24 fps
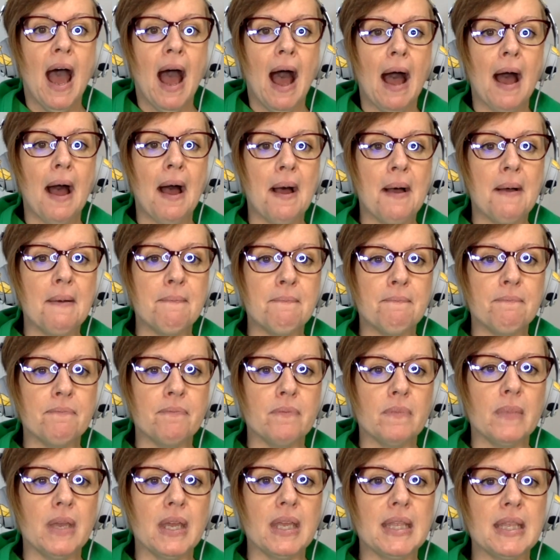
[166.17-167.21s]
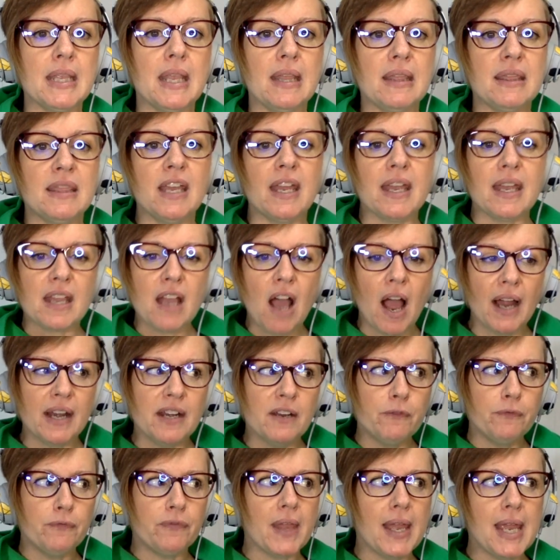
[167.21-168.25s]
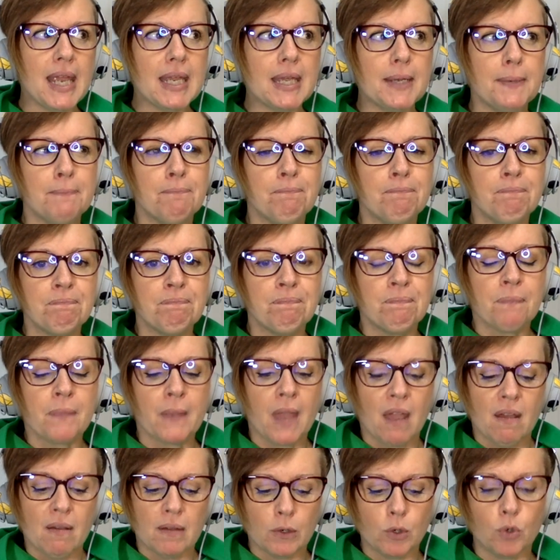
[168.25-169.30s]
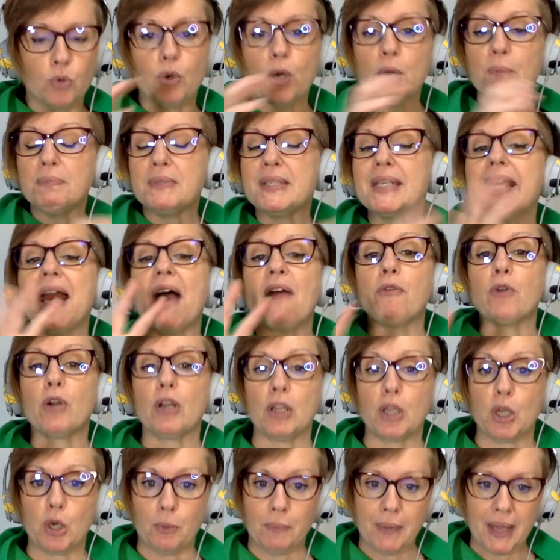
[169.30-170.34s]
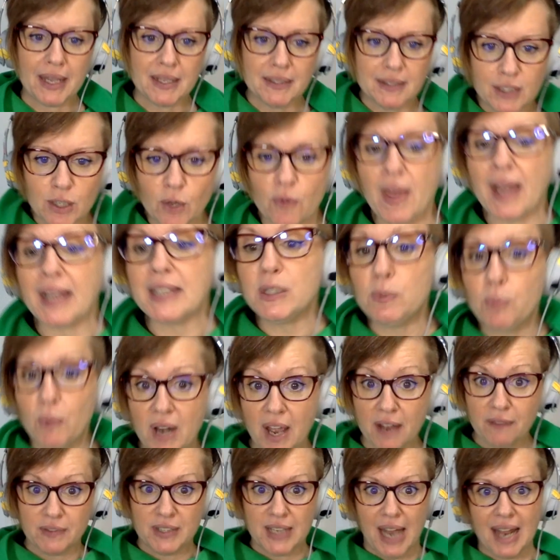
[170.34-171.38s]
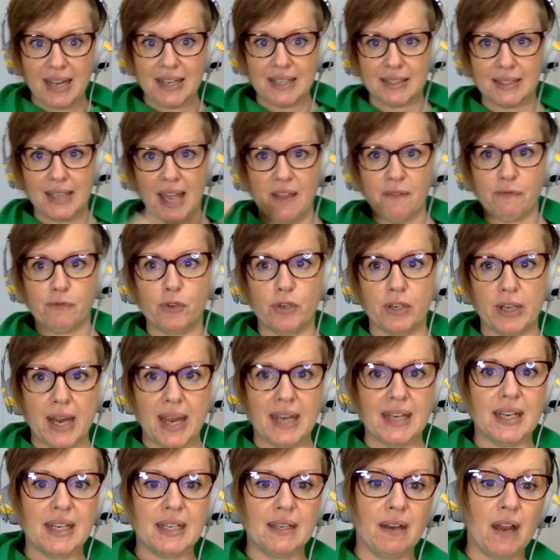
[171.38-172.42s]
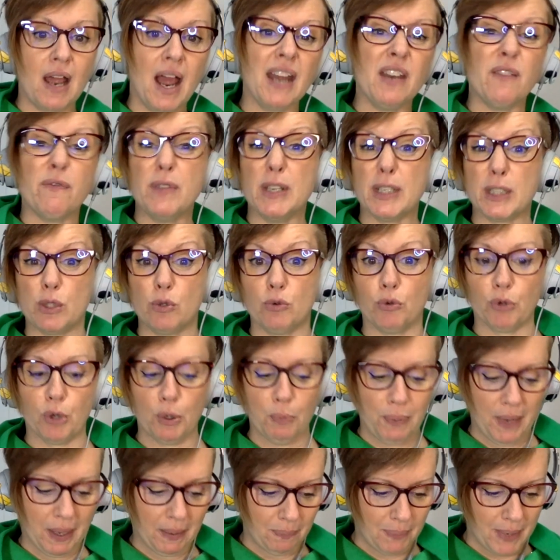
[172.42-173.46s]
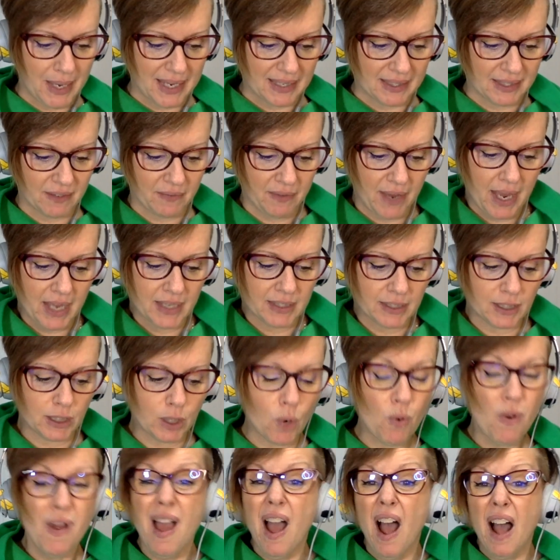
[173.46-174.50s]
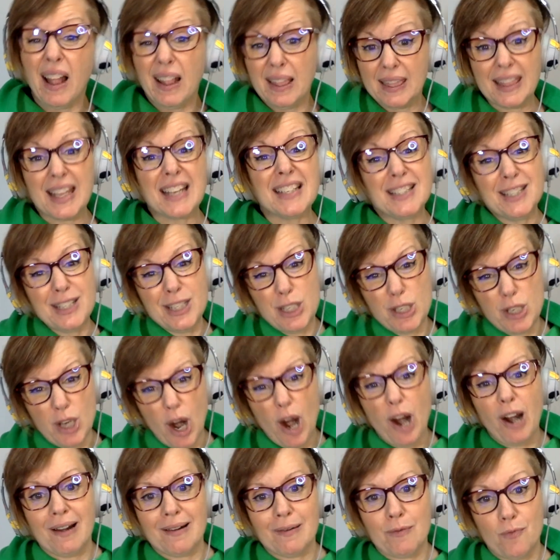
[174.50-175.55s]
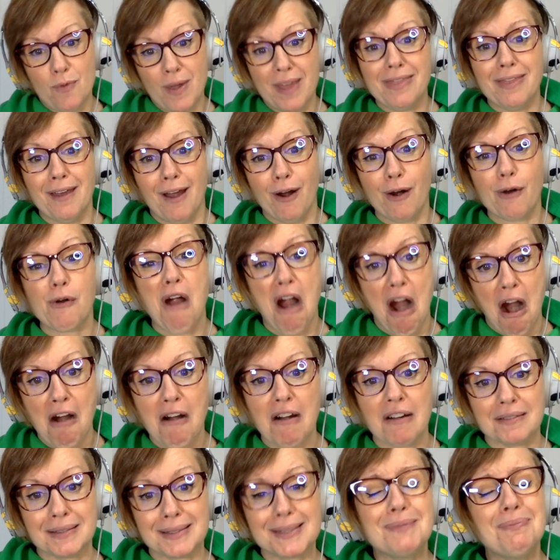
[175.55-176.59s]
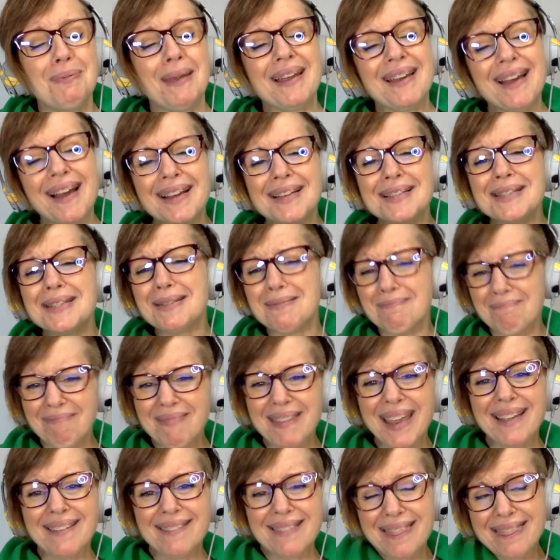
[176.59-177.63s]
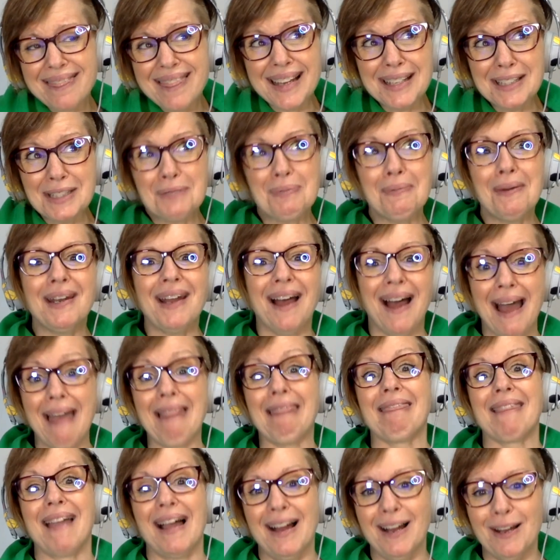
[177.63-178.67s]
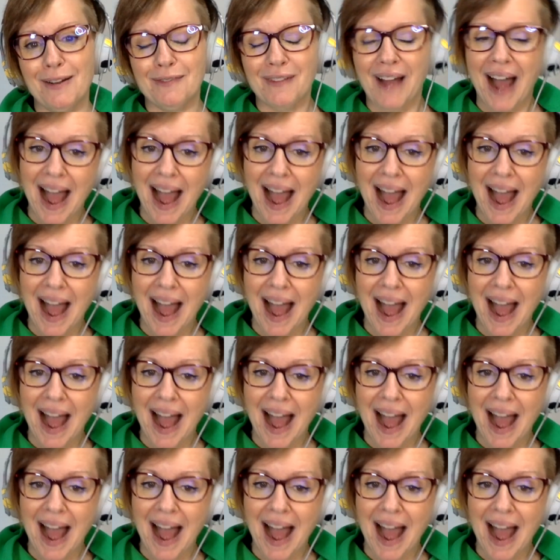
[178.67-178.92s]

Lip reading: They kind of like group together a little bit. So that's what I've done, is I've created kind of this grouping piece of it. So let's start with our cards, because that's what I love.